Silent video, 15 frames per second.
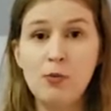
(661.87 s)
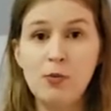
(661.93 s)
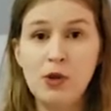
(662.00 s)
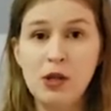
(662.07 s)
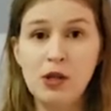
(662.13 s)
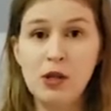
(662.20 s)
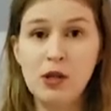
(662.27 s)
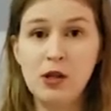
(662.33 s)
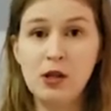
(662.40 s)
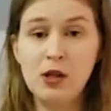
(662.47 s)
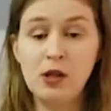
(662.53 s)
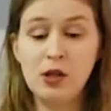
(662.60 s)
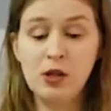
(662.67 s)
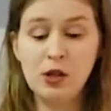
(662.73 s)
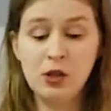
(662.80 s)

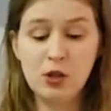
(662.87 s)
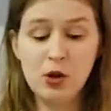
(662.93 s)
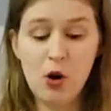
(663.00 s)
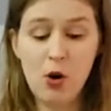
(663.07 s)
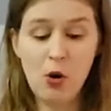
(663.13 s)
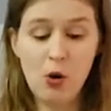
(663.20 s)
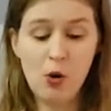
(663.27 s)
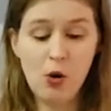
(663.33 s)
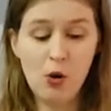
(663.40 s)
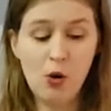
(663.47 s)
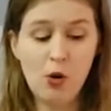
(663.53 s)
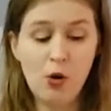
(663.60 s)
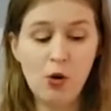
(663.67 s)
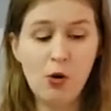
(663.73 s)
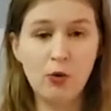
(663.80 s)
mi,
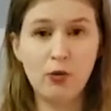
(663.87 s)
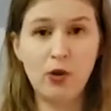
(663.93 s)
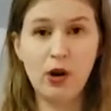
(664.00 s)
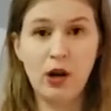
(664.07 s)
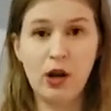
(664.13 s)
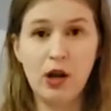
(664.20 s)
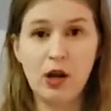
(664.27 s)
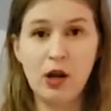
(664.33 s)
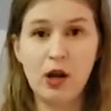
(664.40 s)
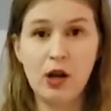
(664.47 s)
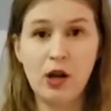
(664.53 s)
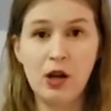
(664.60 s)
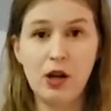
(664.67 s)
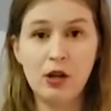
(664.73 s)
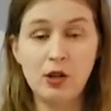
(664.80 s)
do,
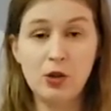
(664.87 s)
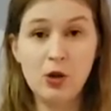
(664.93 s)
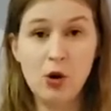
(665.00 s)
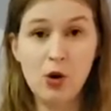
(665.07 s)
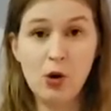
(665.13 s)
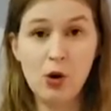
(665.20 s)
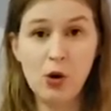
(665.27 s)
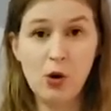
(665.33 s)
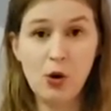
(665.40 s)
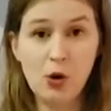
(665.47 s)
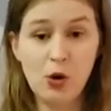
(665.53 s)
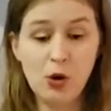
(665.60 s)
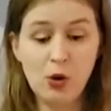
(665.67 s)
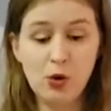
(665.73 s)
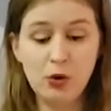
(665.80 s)
re,
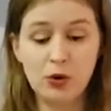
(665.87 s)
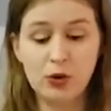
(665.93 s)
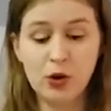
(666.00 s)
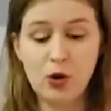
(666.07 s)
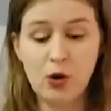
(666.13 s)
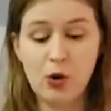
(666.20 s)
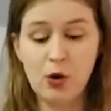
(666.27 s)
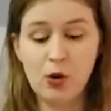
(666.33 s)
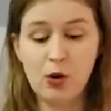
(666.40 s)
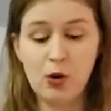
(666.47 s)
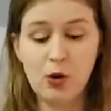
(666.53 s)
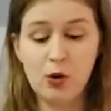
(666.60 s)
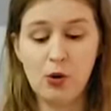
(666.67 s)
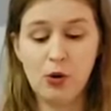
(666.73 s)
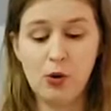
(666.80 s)
do,
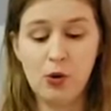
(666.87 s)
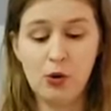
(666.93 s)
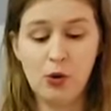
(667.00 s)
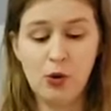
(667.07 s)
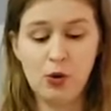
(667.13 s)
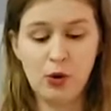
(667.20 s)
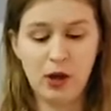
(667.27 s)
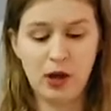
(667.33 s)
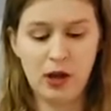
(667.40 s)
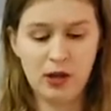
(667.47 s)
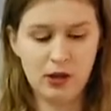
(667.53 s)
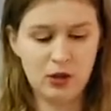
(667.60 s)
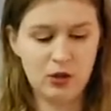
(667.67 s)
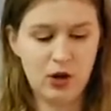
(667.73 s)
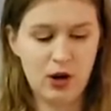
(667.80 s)
do. Okay,
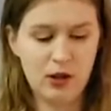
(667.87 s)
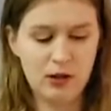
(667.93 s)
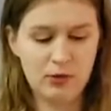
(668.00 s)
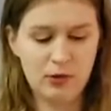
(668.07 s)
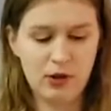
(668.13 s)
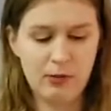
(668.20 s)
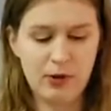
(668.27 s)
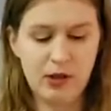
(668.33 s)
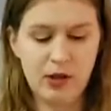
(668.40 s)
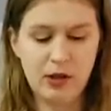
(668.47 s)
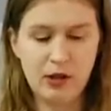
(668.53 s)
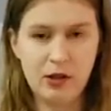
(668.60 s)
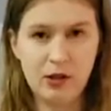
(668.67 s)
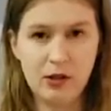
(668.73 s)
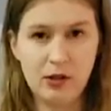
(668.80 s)
let's try this one up
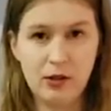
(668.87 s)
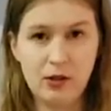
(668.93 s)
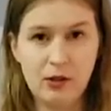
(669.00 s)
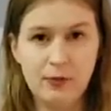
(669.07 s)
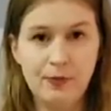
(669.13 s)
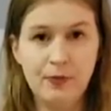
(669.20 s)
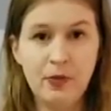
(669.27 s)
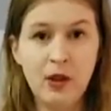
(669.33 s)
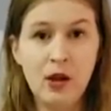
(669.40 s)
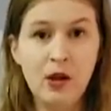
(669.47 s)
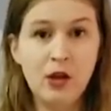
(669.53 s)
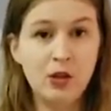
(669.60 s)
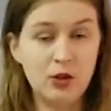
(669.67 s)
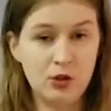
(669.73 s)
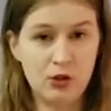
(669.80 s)
here.
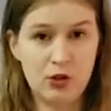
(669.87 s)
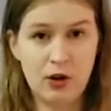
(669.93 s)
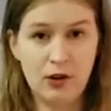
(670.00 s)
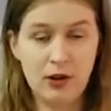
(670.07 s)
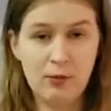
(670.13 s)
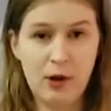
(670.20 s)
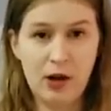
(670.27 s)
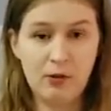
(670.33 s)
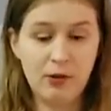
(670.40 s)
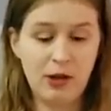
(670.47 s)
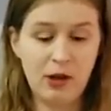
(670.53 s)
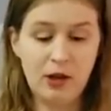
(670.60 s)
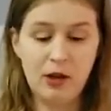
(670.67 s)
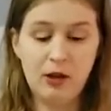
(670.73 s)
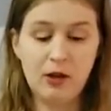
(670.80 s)
So starting at the bottom
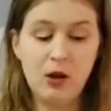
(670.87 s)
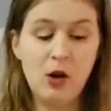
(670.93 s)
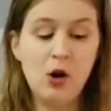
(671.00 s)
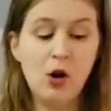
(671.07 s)
again.